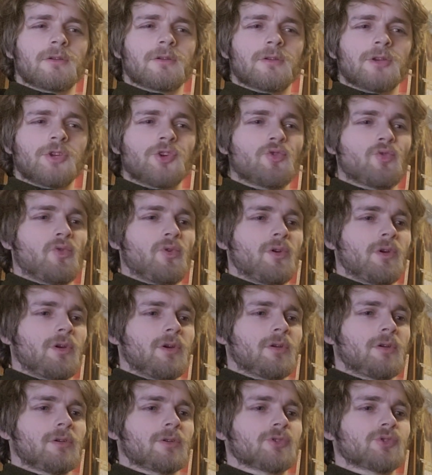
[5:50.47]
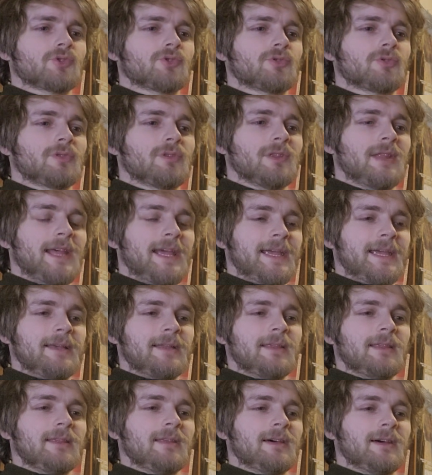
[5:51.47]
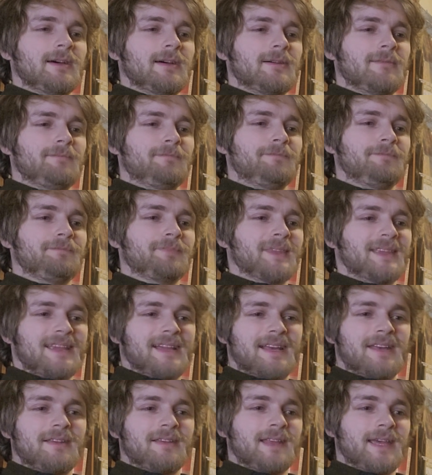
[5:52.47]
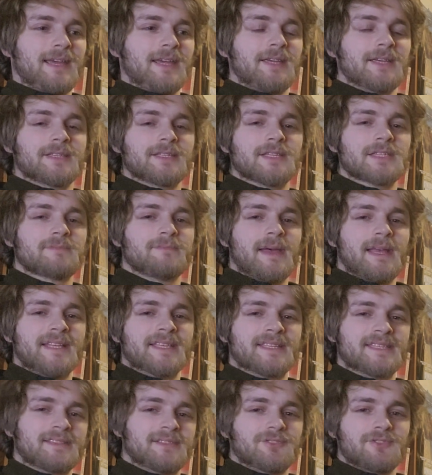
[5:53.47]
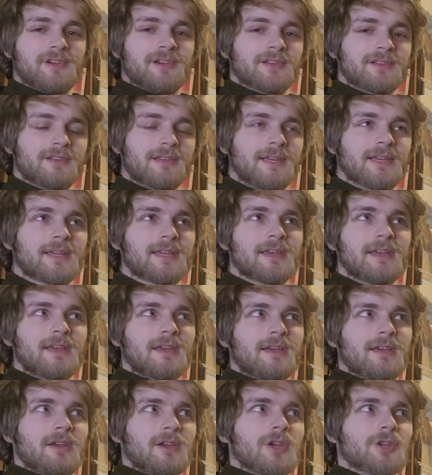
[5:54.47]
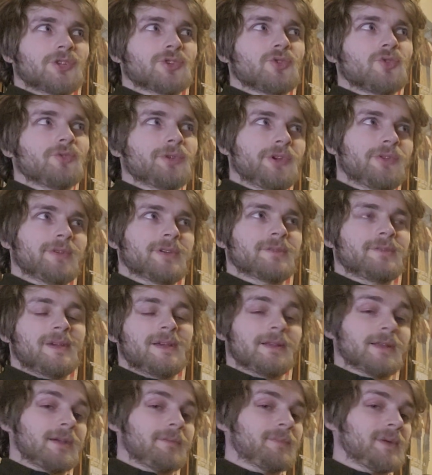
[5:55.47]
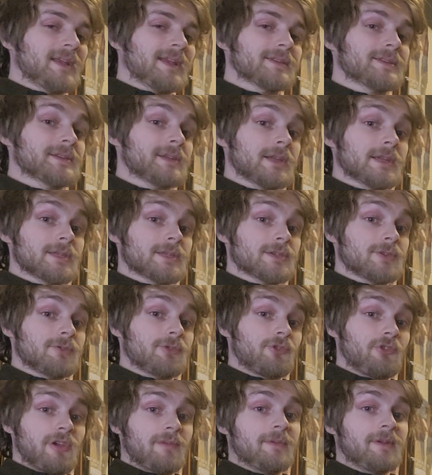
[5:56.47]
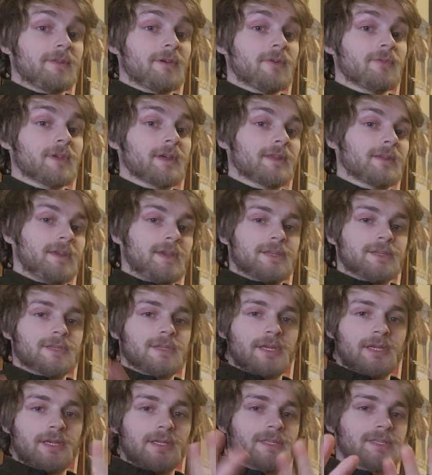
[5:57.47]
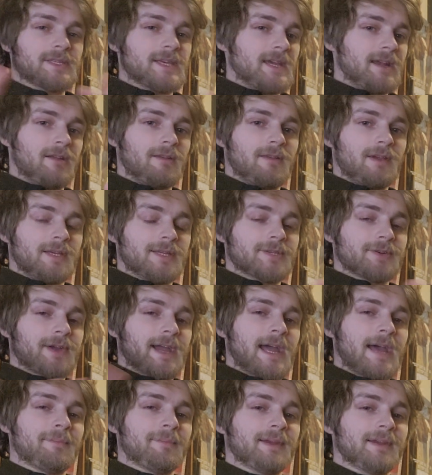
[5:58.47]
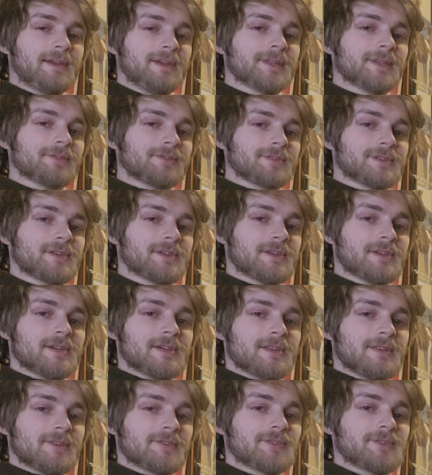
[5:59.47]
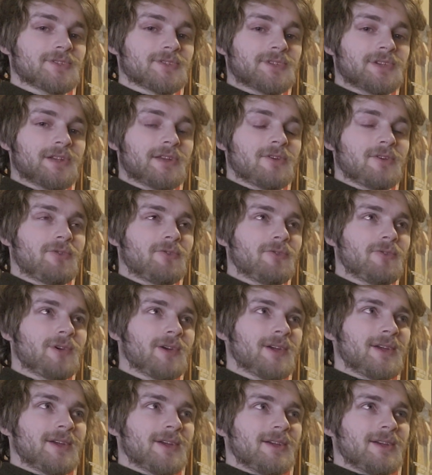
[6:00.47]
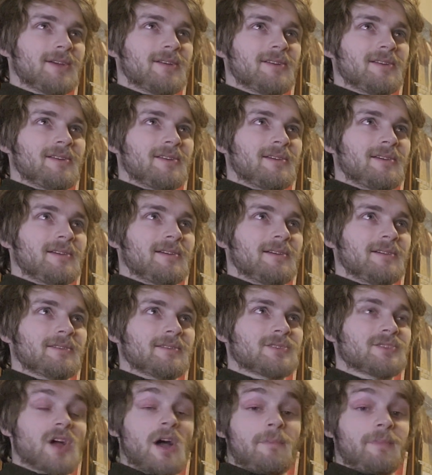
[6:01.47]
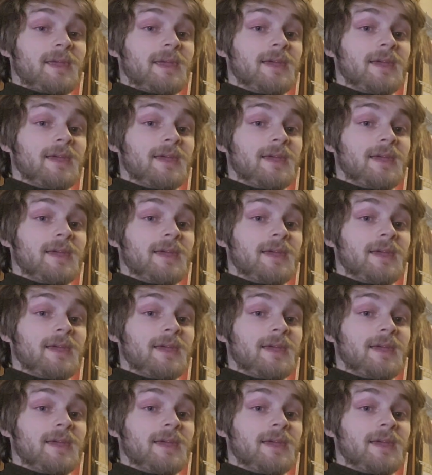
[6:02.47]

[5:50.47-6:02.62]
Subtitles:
your like kind of like suspense and trying to like cajole you into being like, but isn't it so creepy though that these insane things are happening, and there's just no stopping